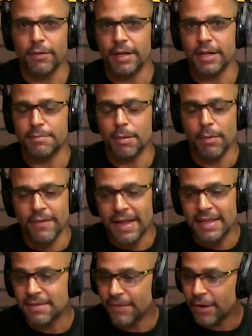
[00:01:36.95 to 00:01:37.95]
or whatever it is.
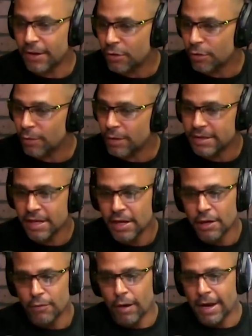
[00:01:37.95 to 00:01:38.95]
But we've got some very cool
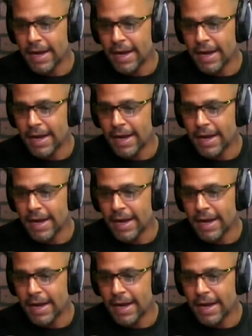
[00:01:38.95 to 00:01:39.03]
ones.